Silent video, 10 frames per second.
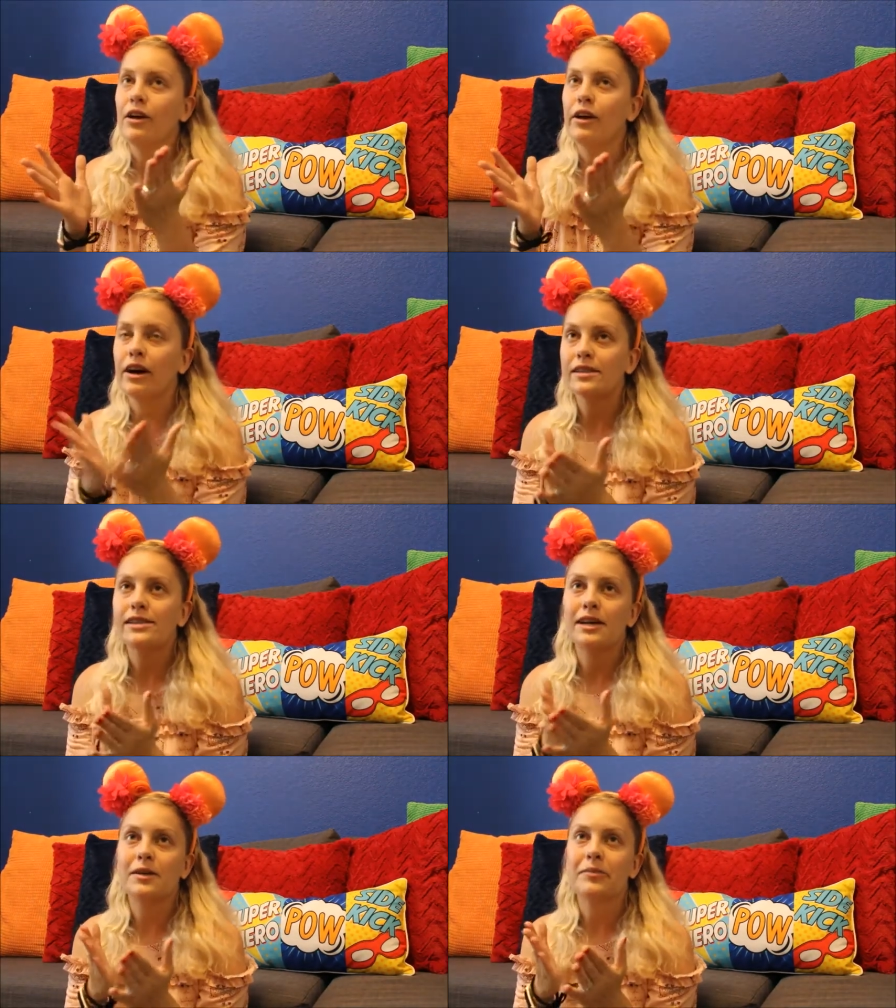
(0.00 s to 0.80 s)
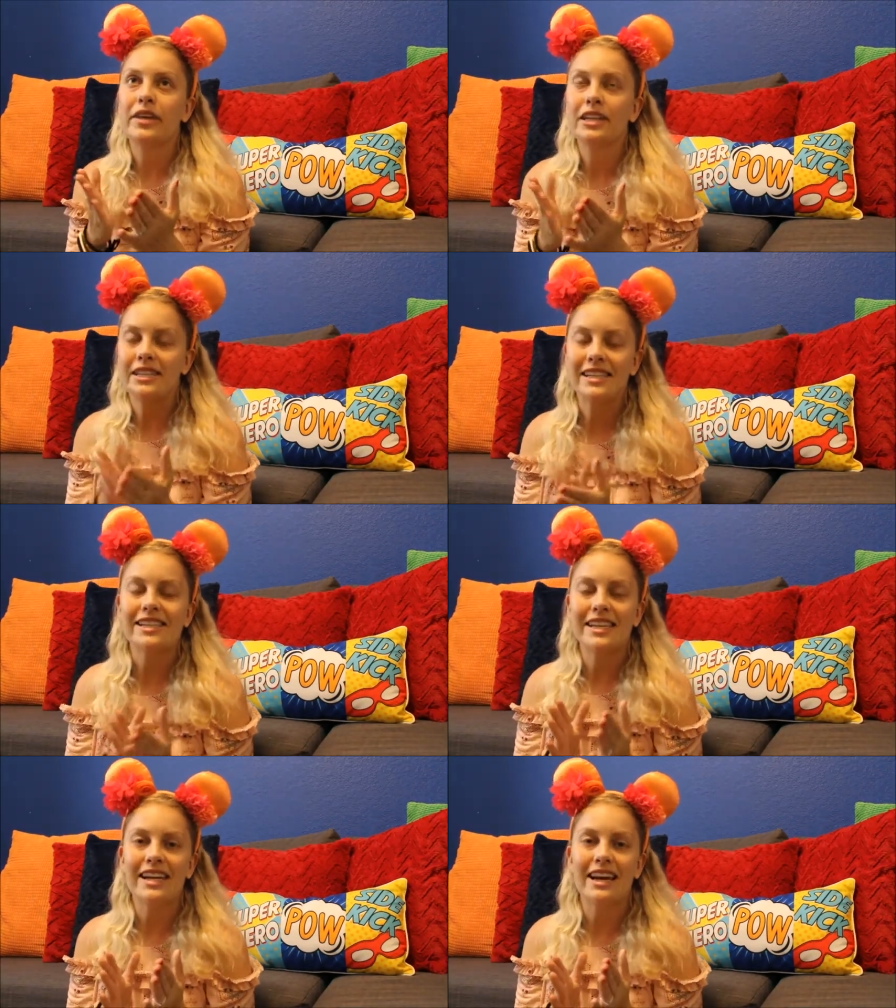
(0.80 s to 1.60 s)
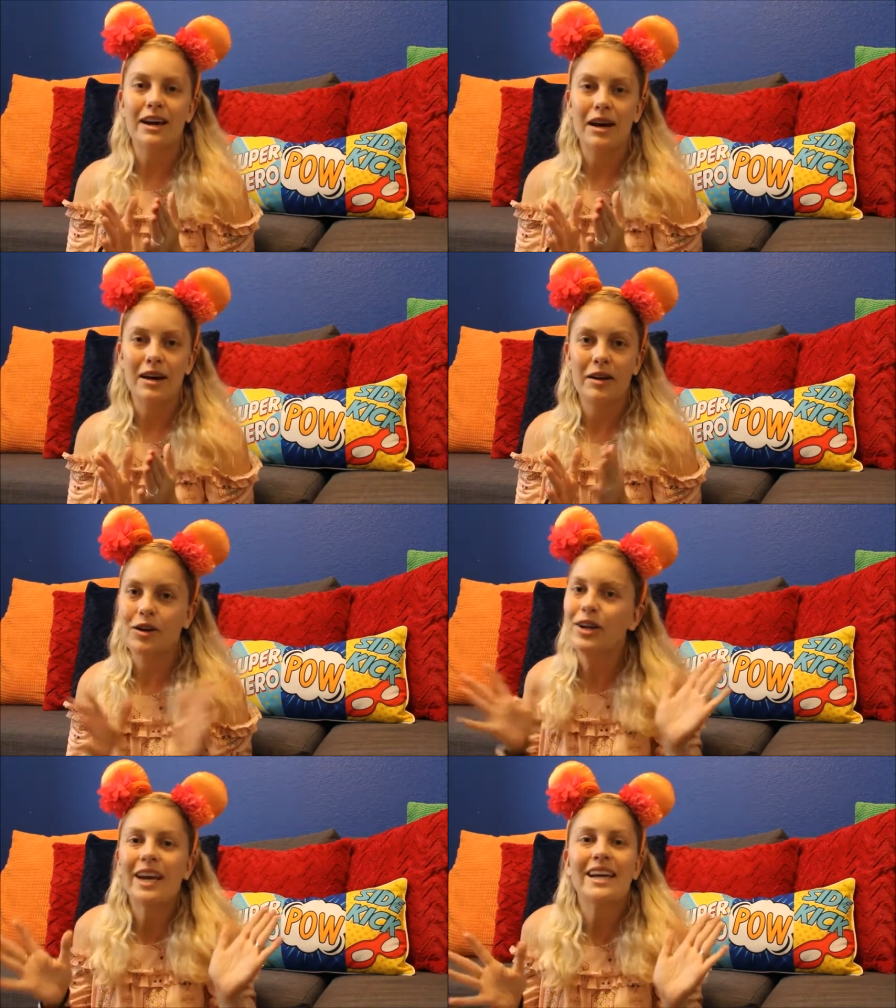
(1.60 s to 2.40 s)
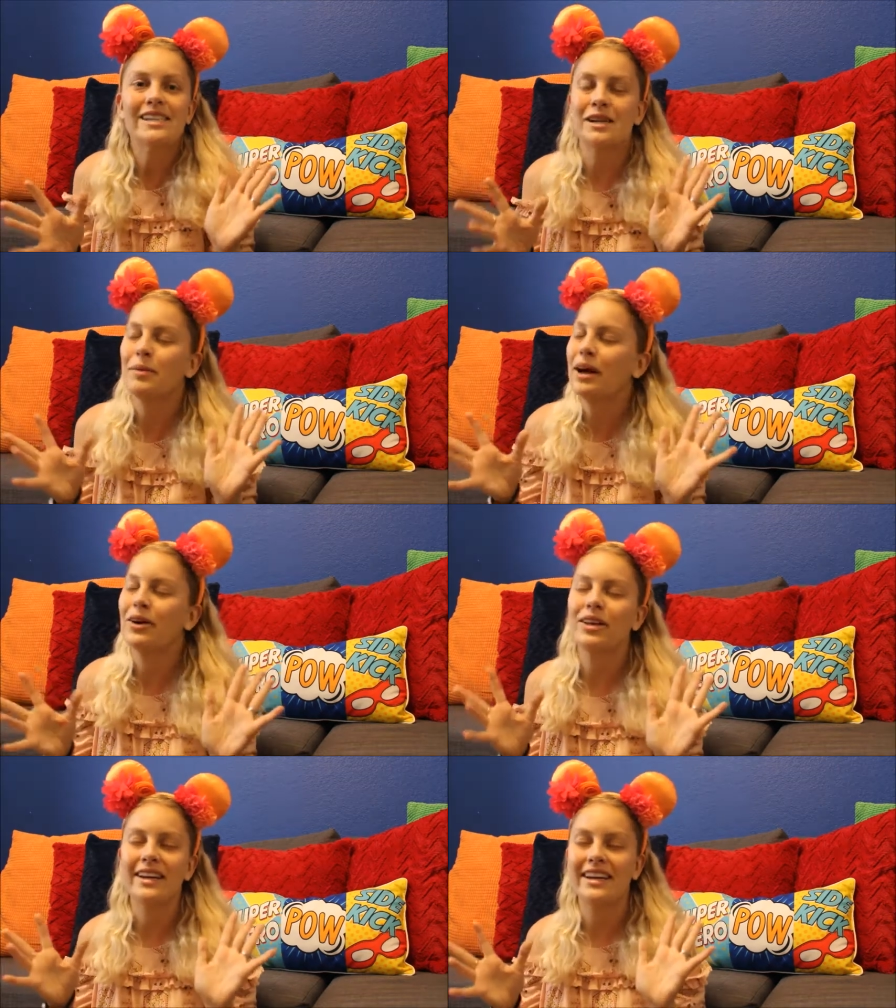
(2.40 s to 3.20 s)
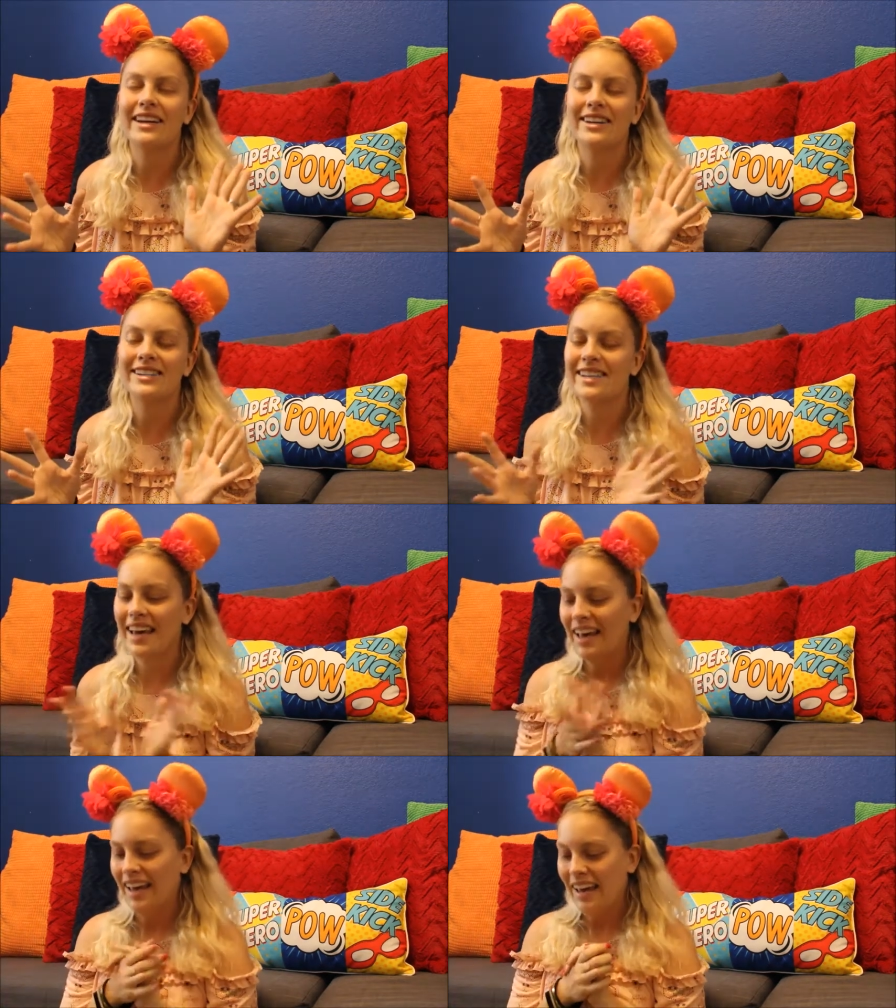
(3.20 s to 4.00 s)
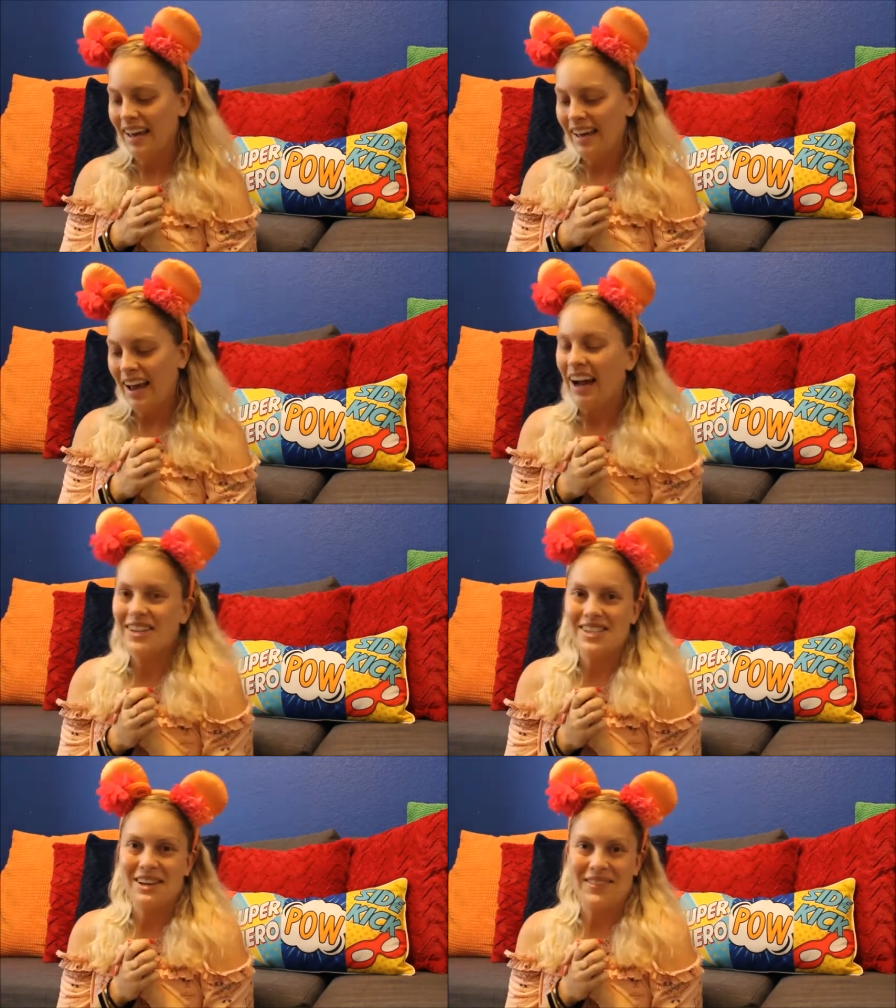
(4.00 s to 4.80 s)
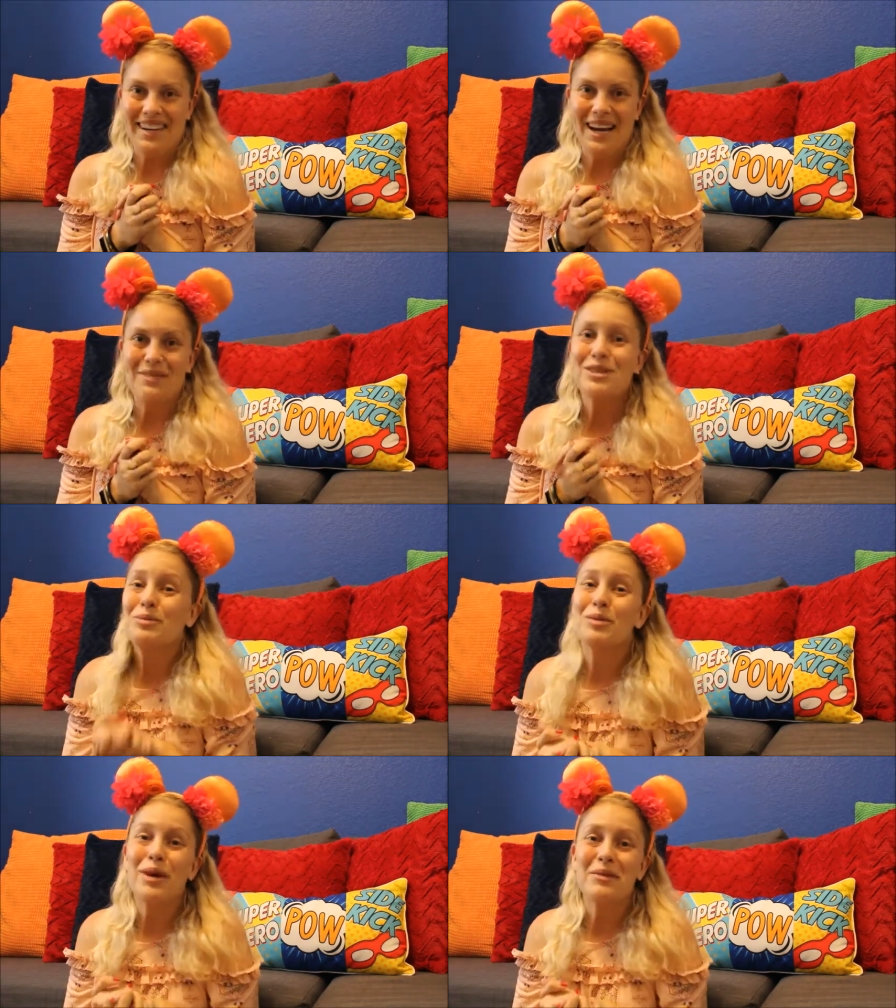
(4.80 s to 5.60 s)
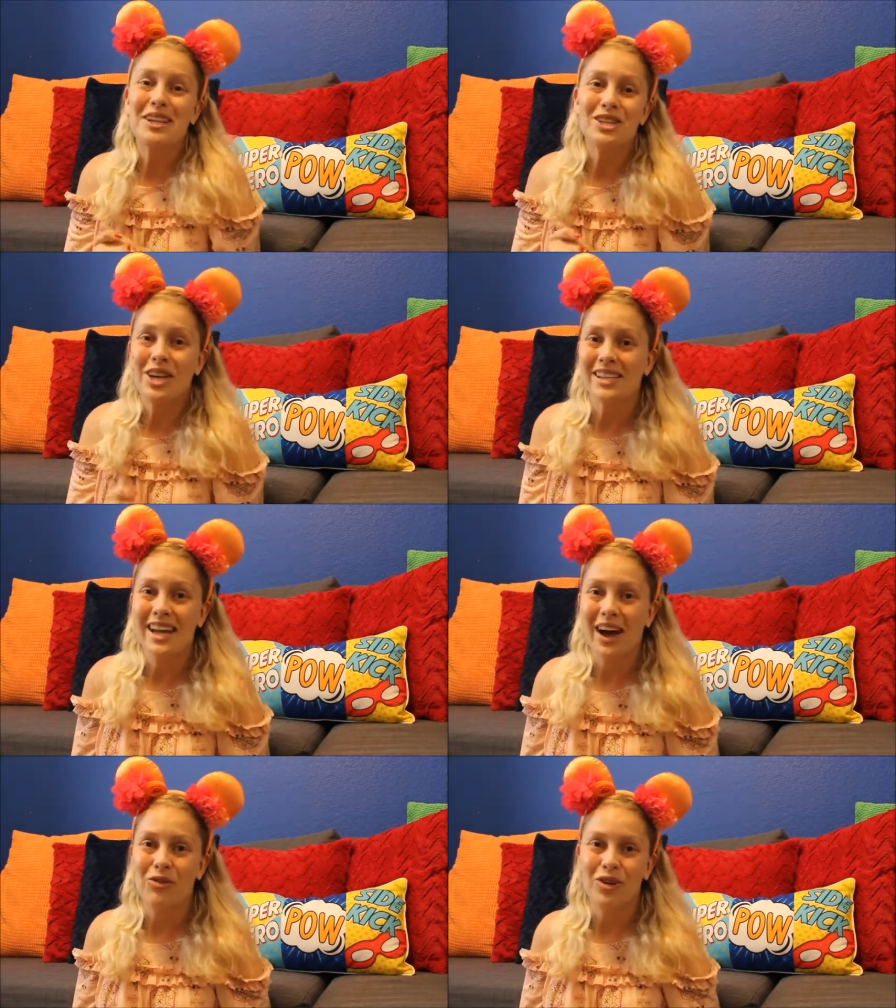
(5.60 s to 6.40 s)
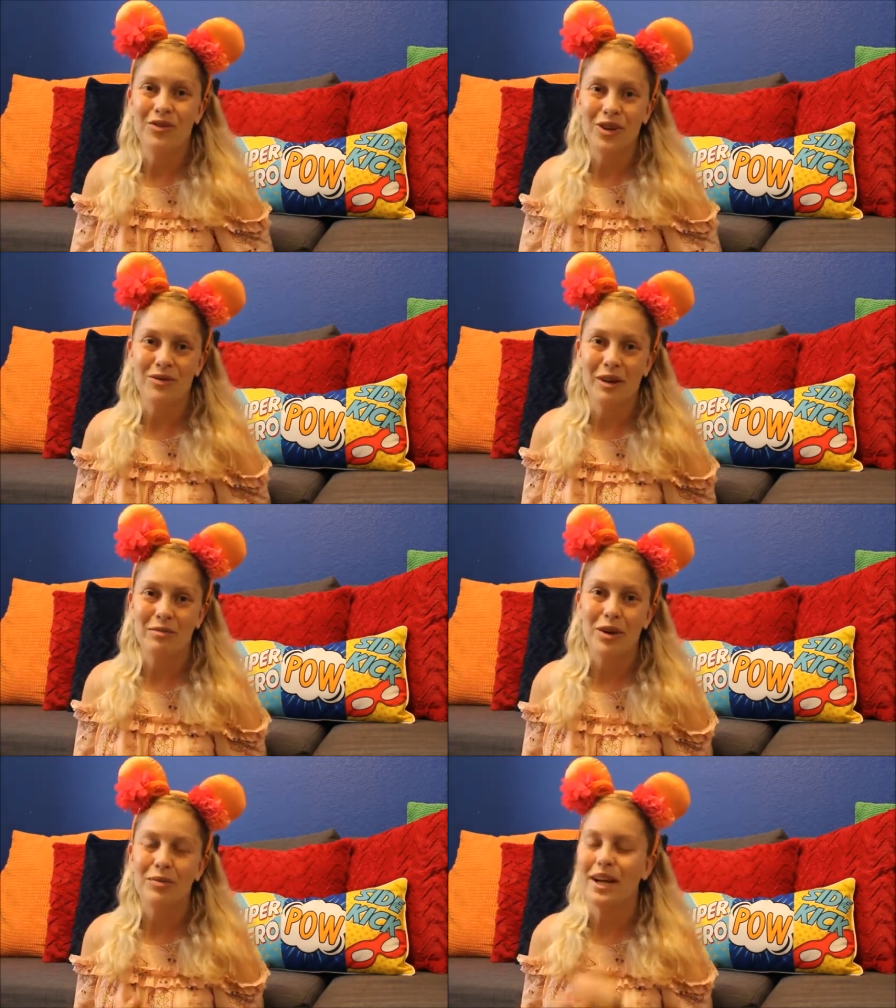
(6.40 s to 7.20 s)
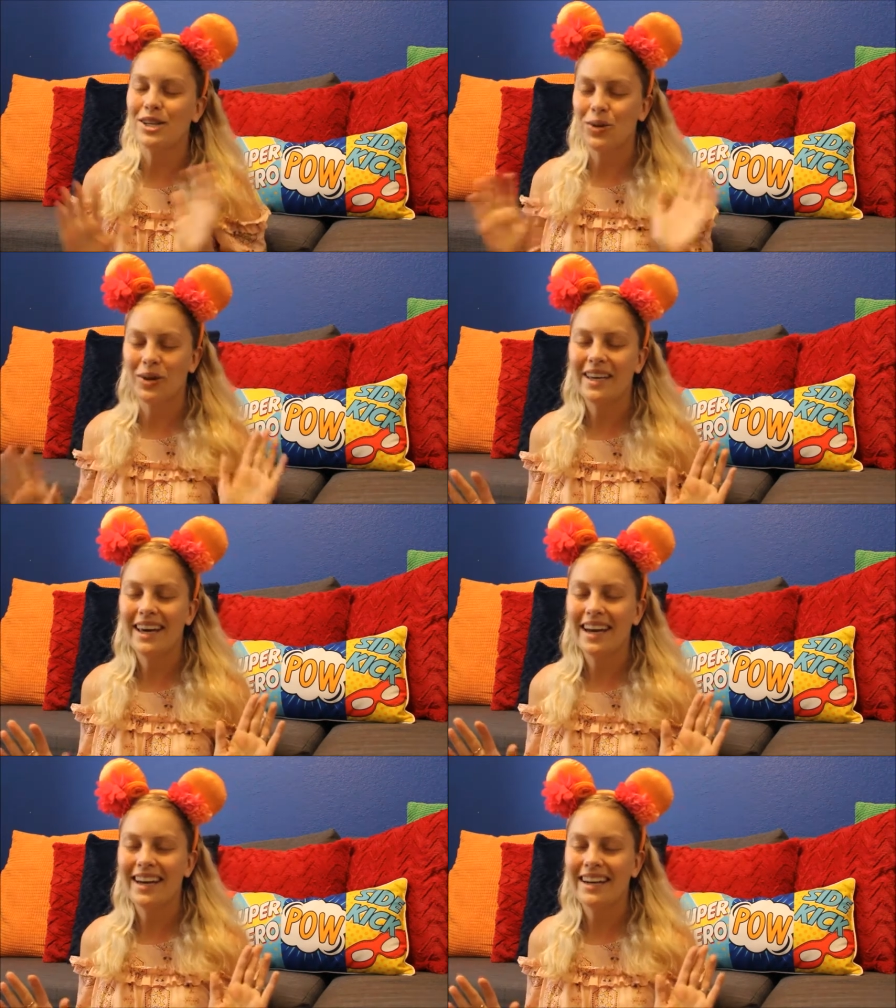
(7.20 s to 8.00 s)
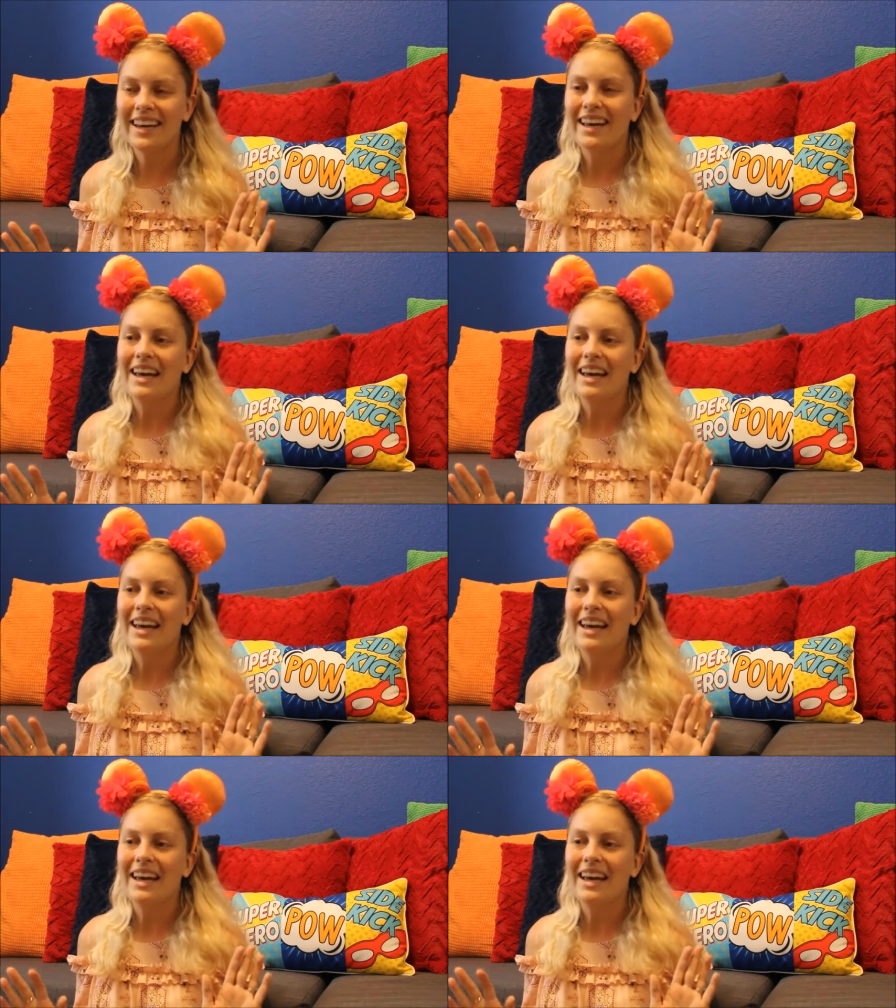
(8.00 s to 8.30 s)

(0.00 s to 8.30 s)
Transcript: custom Disney goodies and apparel and ears I just love it. I'm super bummed that she doesn't have one for November, but I totally get it,